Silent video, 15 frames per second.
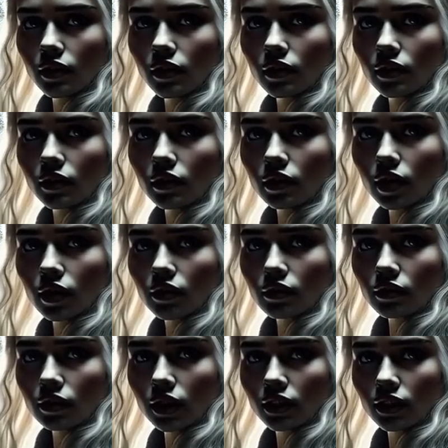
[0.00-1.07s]
Daenerys
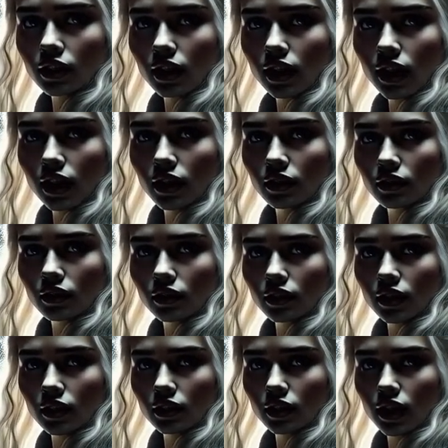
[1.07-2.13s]
felt hope spark in her
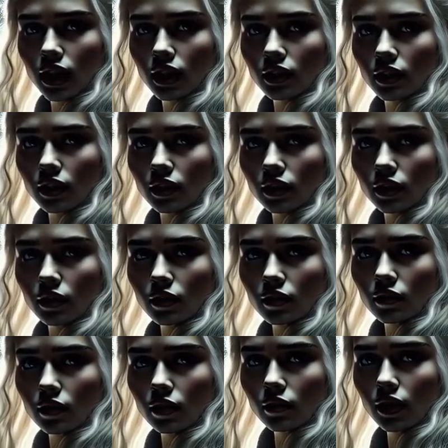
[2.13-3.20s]
chest for the first time
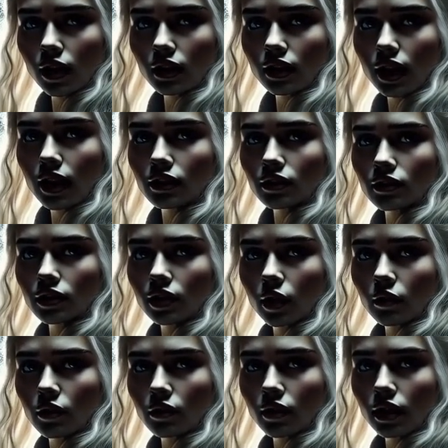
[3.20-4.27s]
in weeks. "I
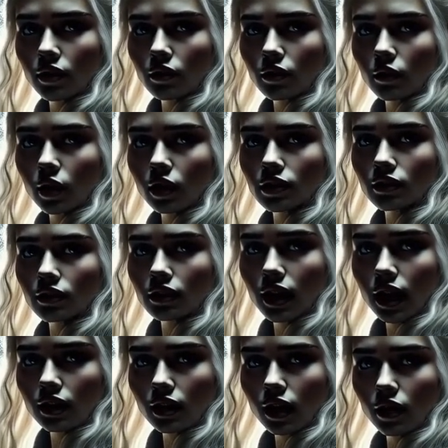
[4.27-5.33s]
knew you wouldn't abandon me,"
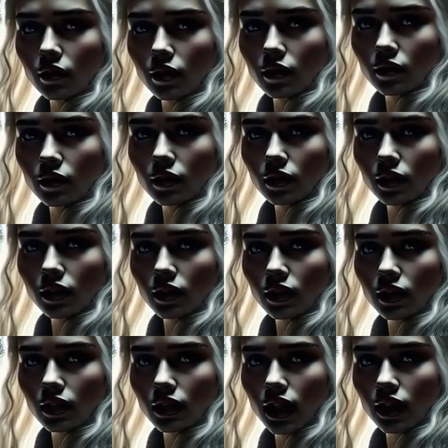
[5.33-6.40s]
she said, voice
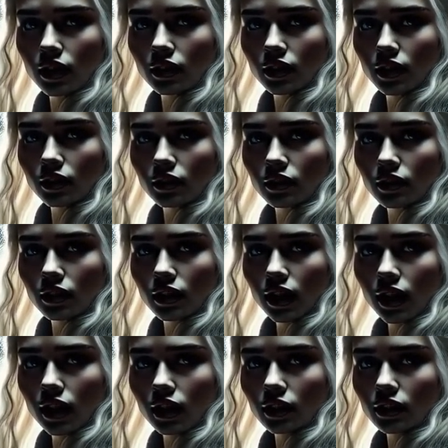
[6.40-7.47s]
trembling with gratitude.
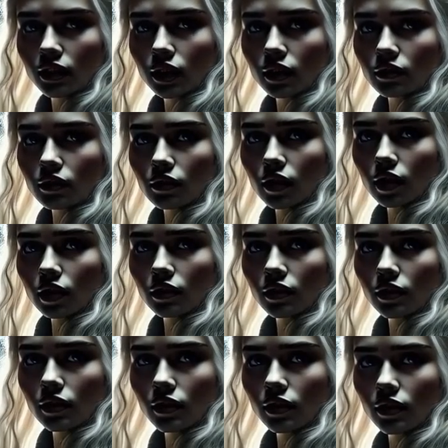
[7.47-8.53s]
"Where are the
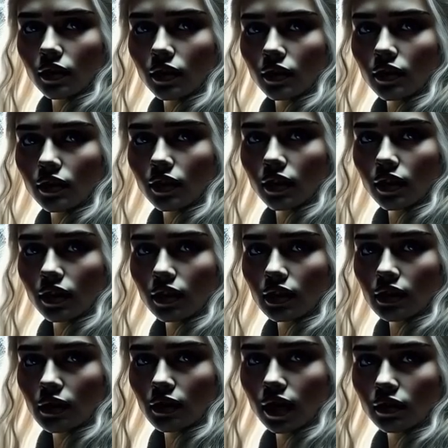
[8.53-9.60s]
others? Where's Grey
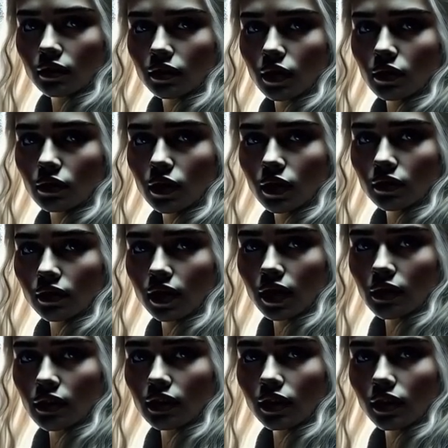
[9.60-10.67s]
Worm or any of the
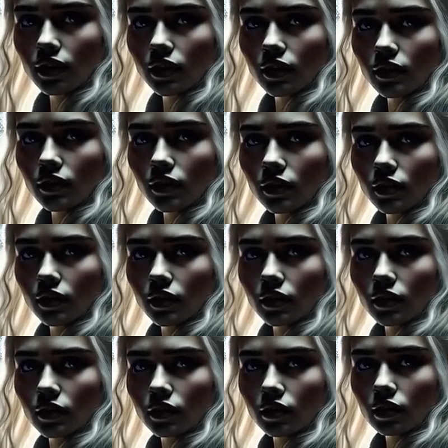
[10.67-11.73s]
Unsullied?" He
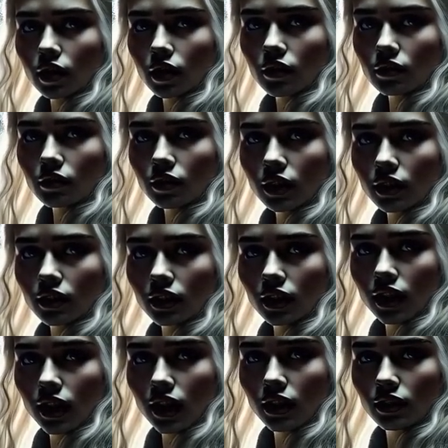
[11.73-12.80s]
shook his head sadly.
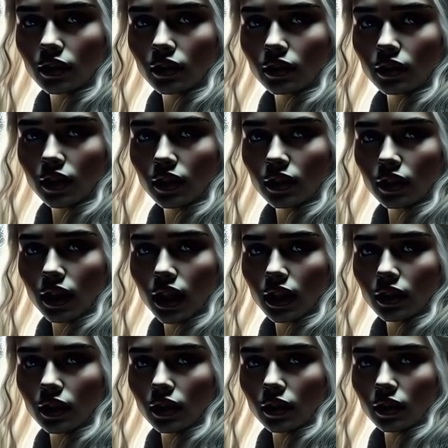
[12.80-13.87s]
"Scattered.
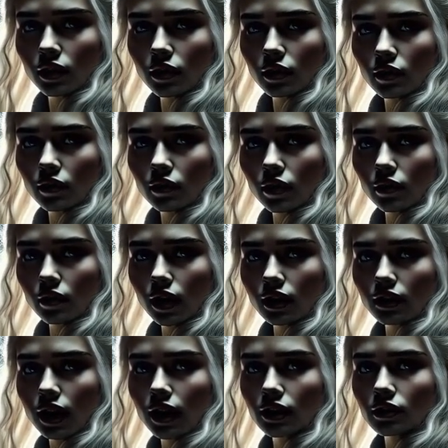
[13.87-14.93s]
Many died in that
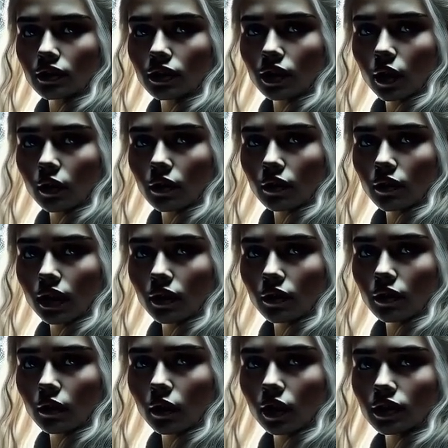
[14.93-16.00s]
ambush.
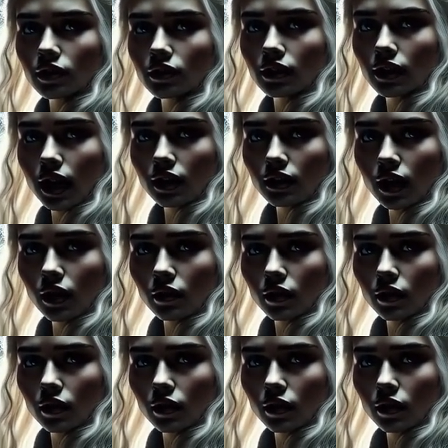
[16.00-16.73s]
Grey Worm survived.